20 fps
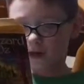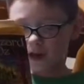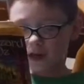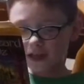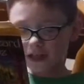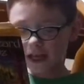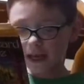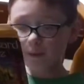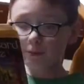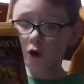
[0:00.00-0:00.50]

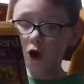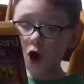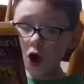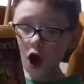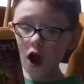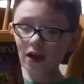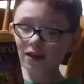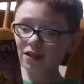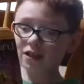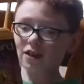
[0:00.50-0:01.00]
Keep
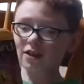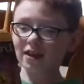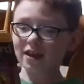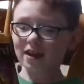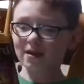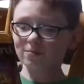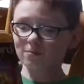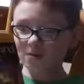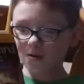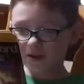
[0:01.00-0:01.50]
on to the
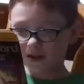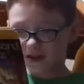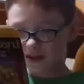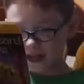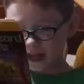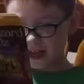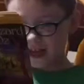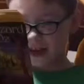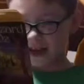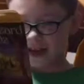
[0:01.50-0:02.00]
Emerald
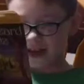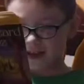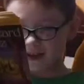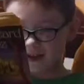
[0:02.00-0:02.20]
City.